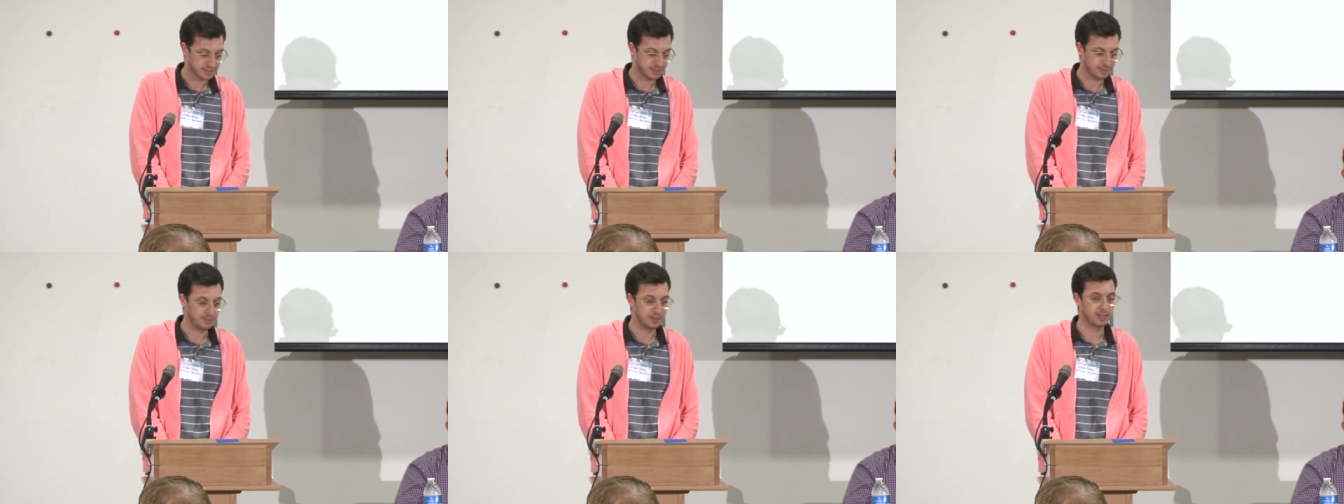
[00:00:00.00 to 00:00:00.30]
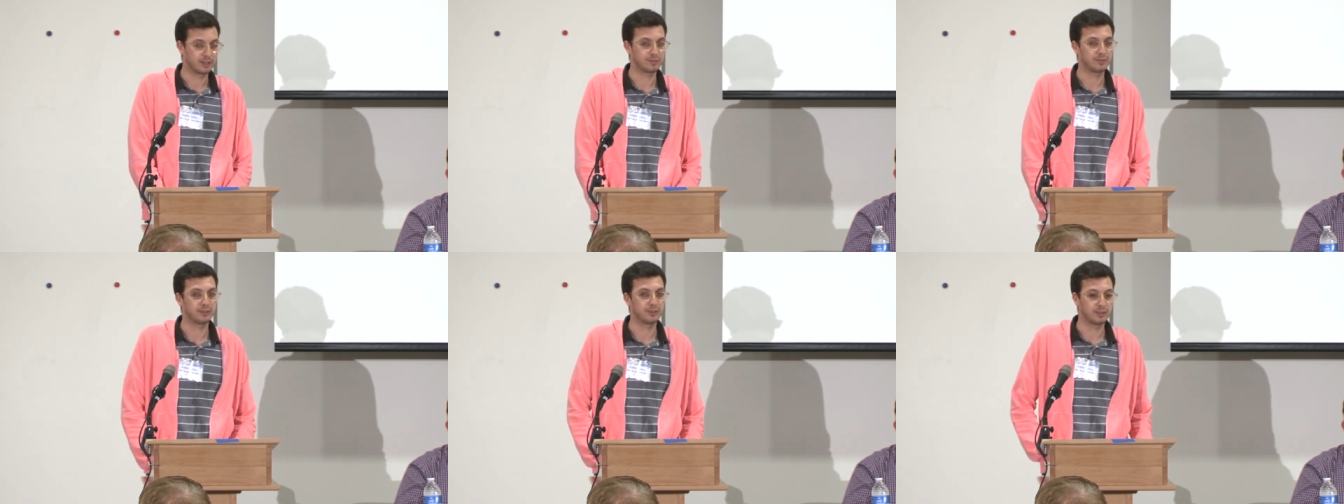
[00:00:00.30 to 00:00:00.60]
to
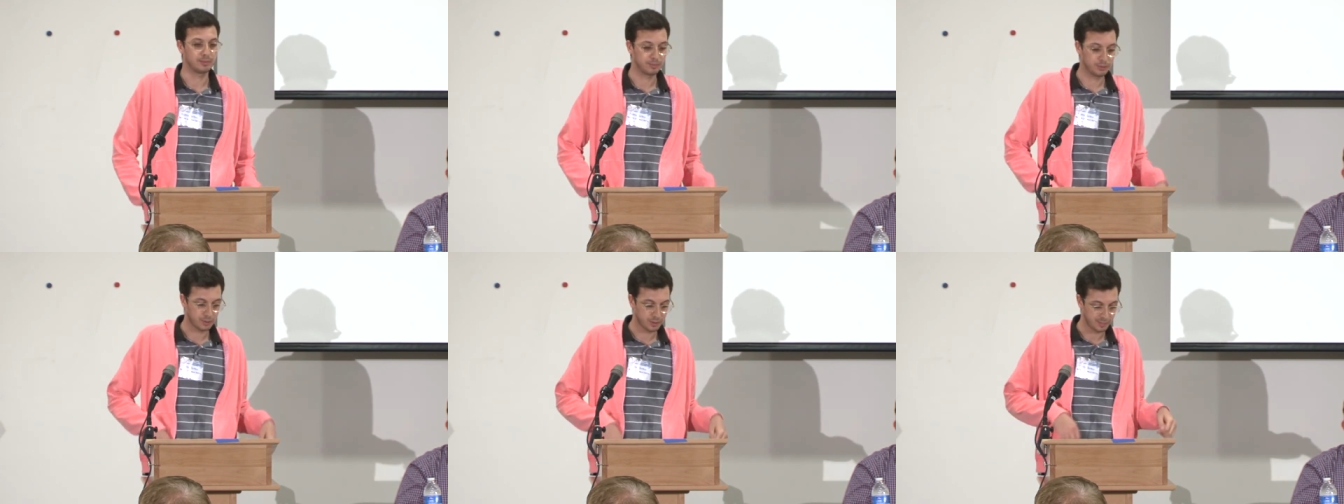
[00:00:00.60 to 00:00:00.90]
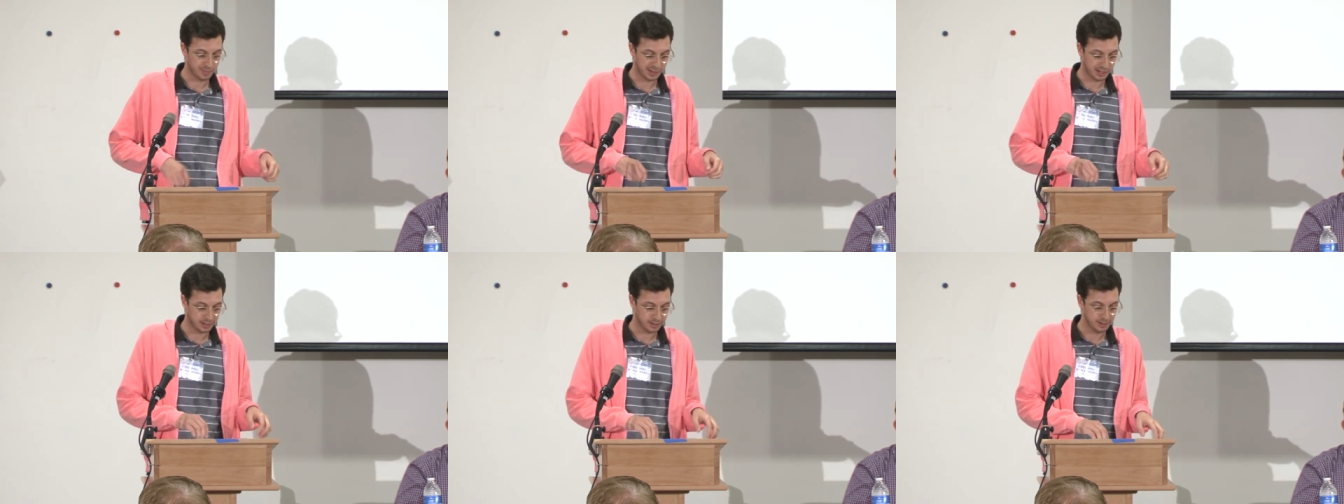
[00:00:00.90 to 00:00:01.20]
meaningful
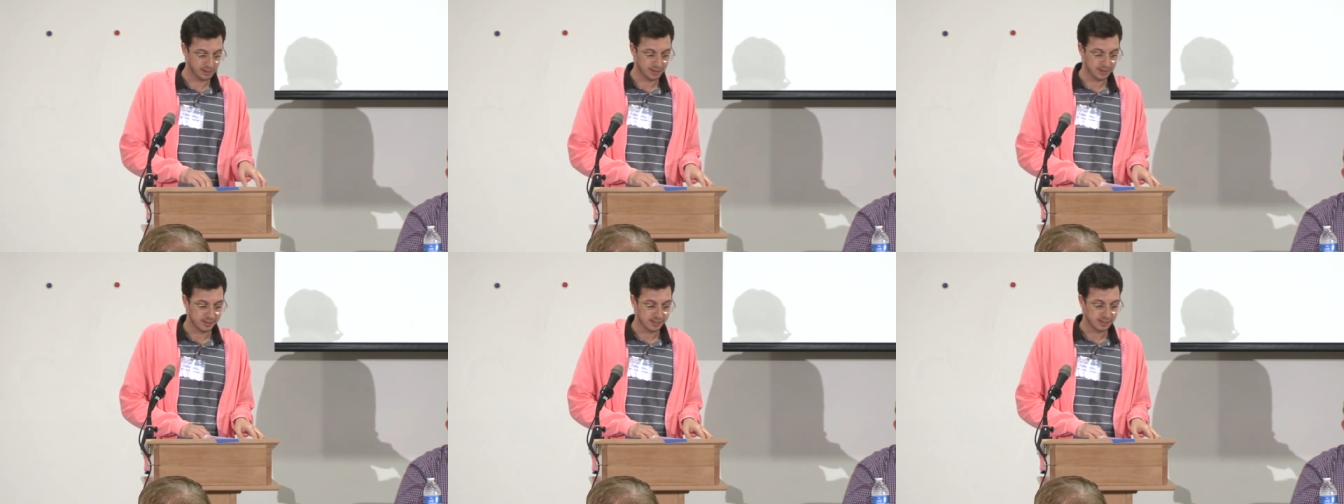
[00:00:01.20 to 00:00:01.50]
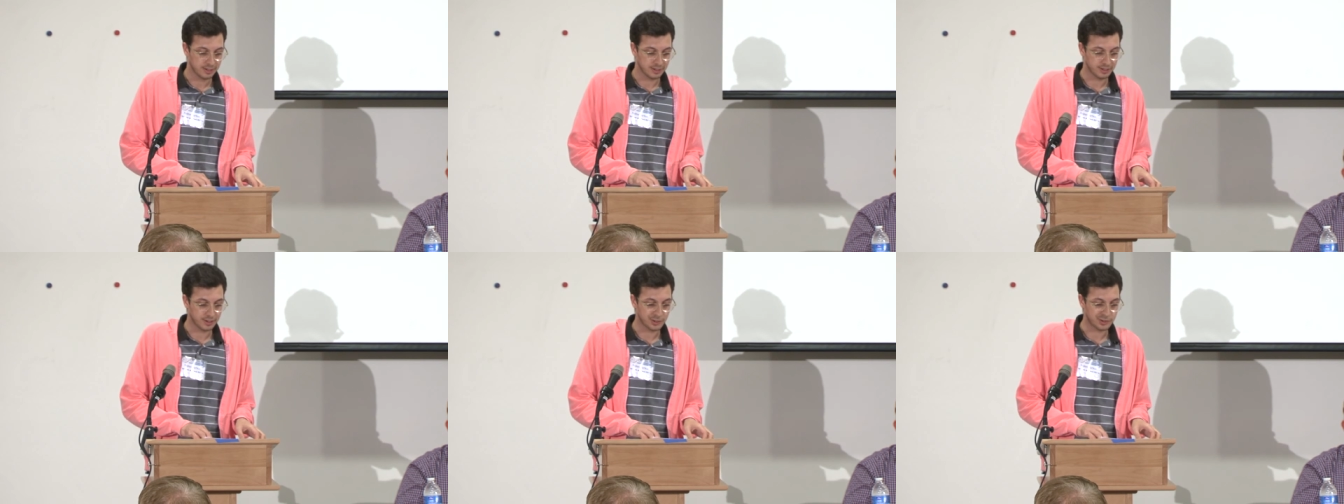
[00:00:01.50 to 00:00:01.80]
employment
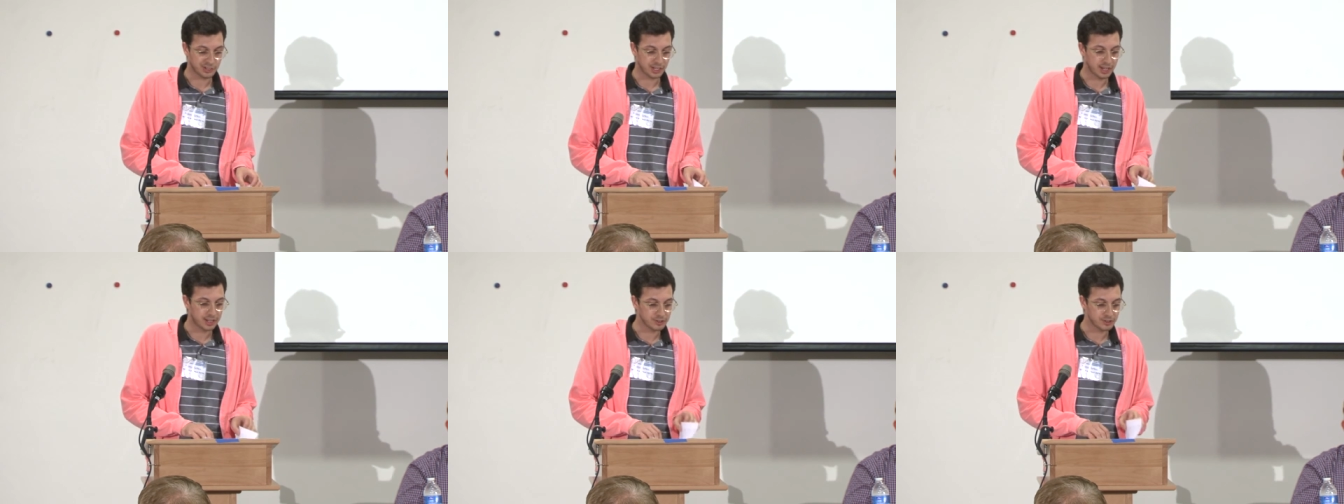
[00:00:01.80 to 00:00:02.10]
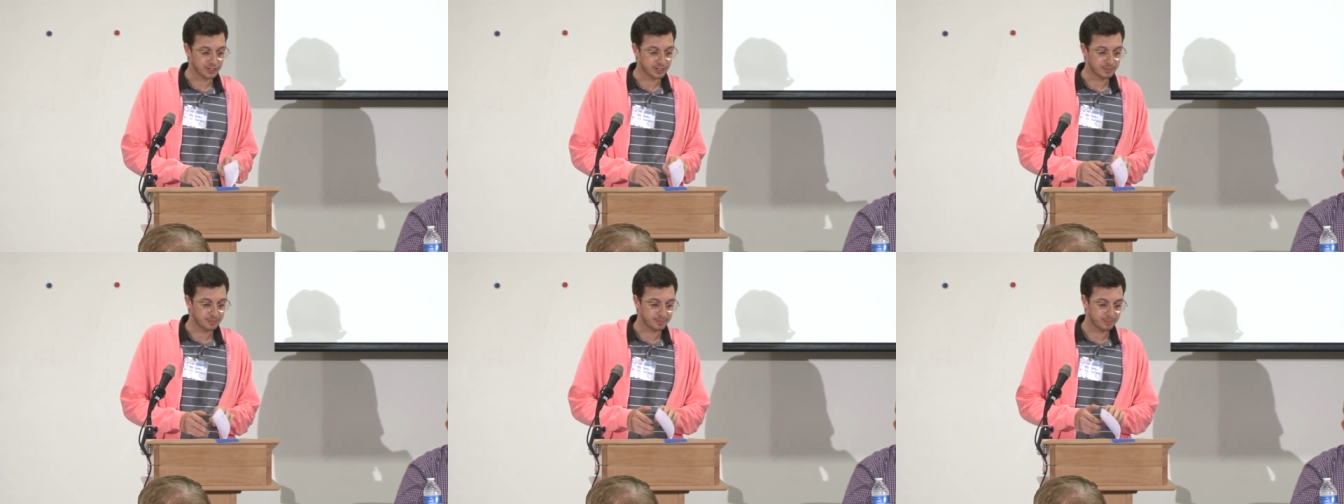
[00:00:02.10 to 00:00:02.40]
or
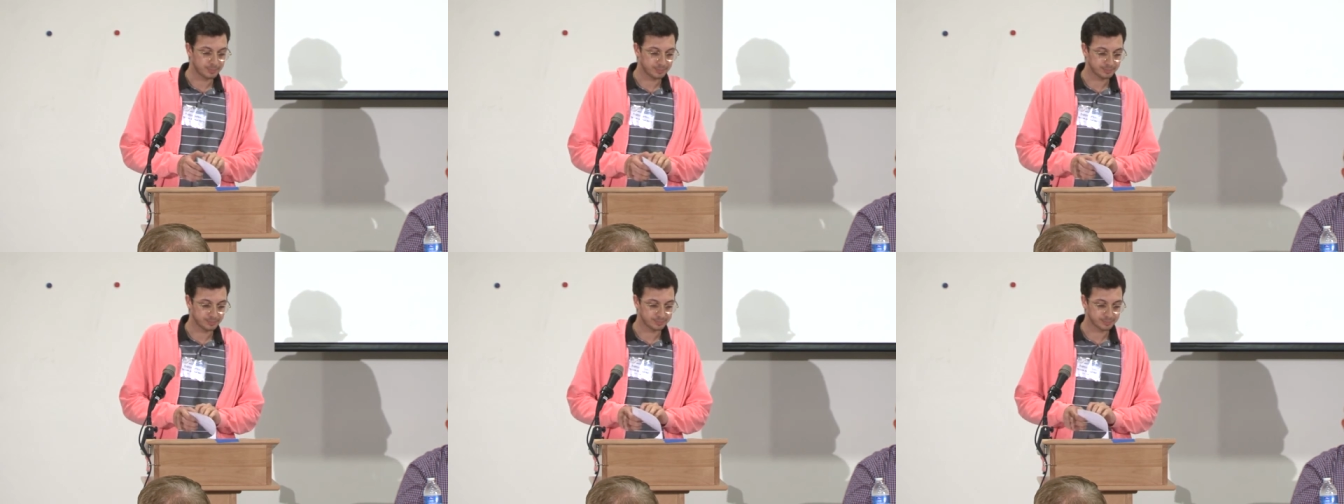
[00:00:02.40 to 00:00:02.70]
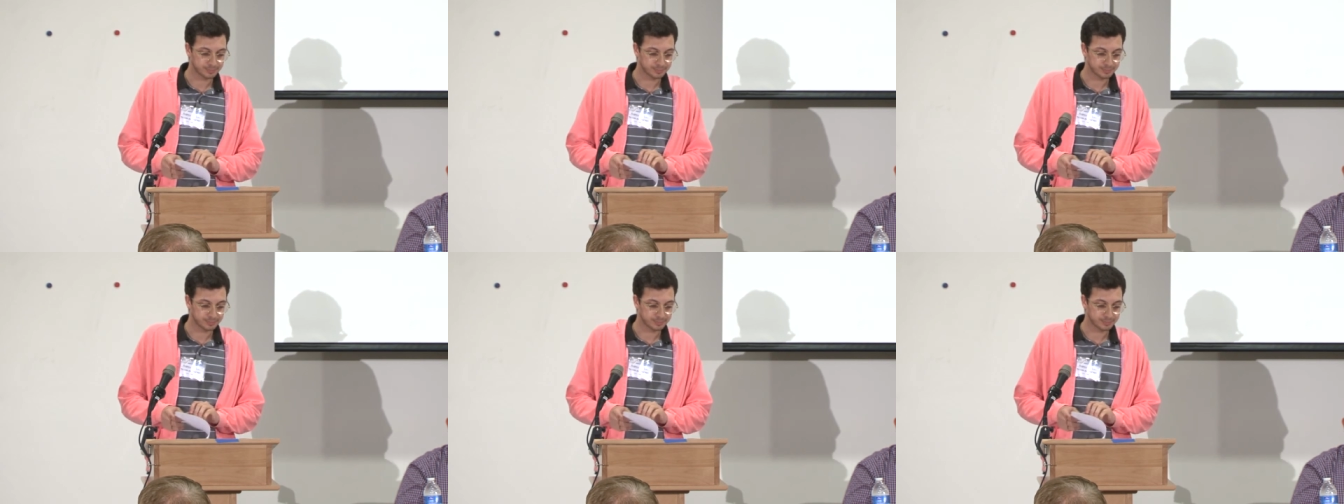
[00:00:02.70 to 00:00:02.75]
education.